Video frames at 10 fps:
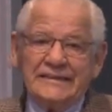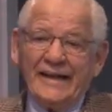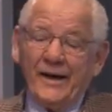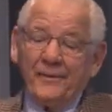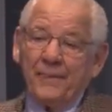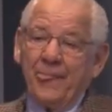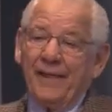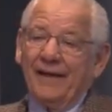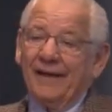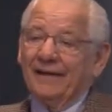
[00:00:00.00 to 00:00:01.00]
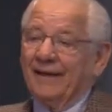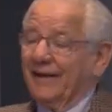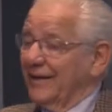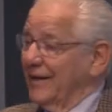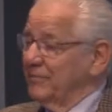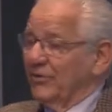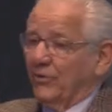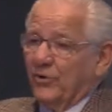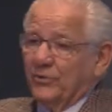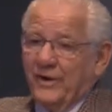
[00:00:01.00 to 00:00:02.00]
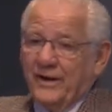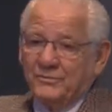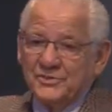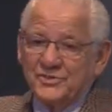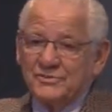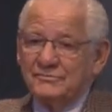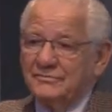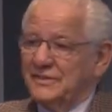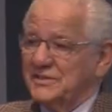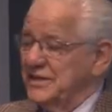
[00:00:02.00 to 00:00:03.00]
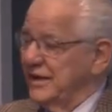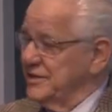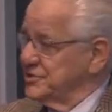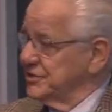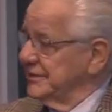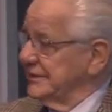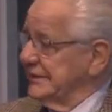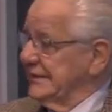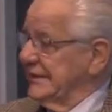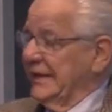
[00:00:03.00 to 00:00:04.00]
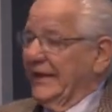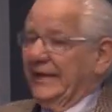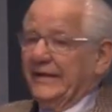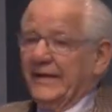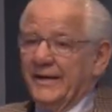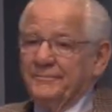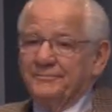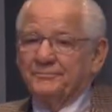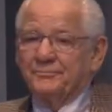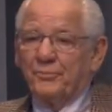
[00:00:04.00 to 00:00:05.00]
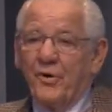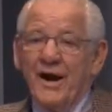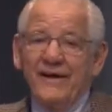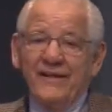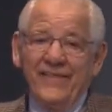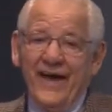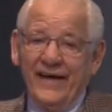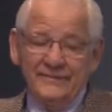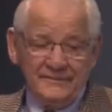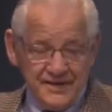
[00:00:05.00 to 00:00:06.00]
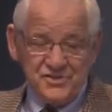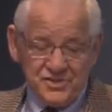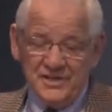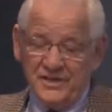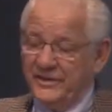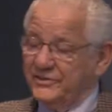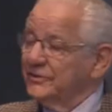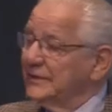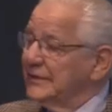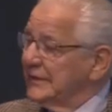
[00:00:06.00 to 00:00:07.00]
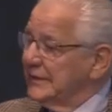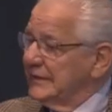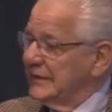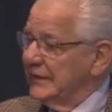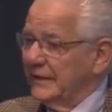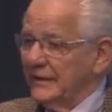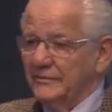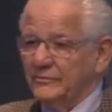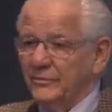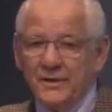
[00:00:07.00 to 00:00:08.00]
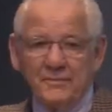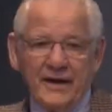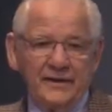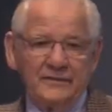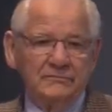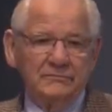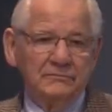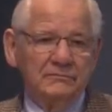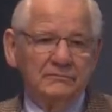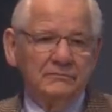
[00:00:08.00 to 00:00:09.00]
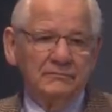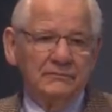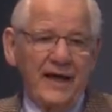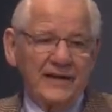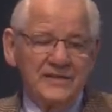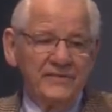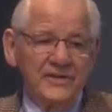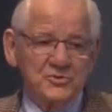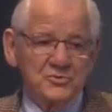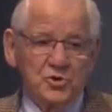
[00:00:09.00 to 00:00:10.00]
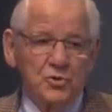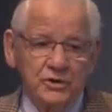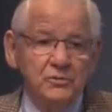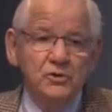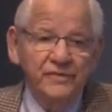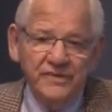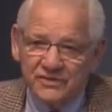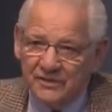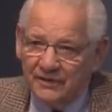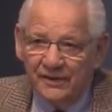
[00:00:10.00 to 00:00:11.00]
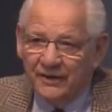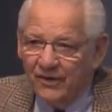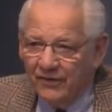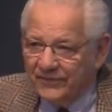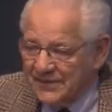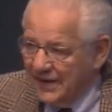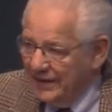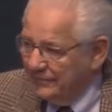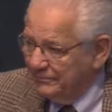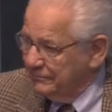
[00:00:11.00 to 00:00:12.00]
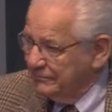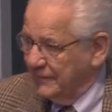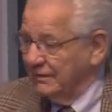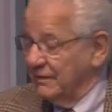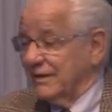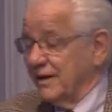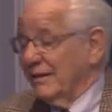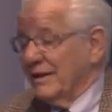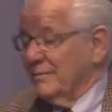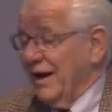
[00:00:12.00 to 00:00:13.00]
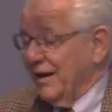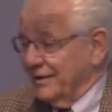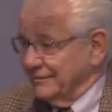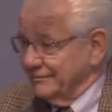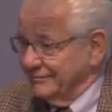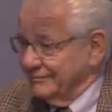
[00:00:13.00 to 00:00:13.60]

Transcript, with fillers: Now, I, I came to the Lord when I was a teenager, and um, prior to that, as a teenager, uh, one of my activities was going to movies. I did it all the time, didn't think anything about it.